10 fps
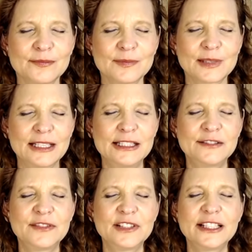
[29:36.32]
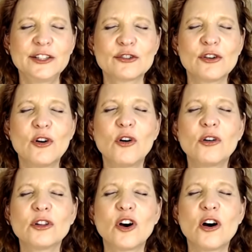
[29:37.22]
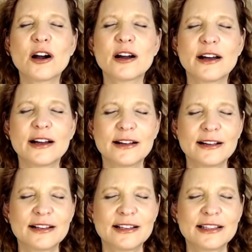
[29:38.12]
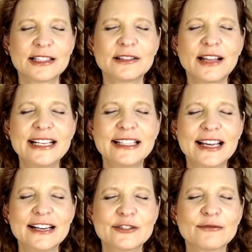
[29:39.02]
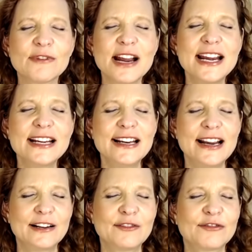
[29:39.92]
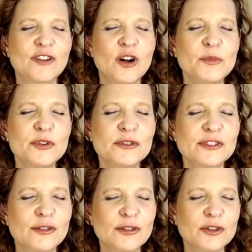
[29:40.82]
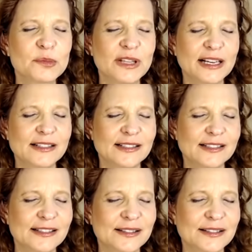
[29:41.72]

It's filling your whole aura, the light that is radiating from your solar plexus.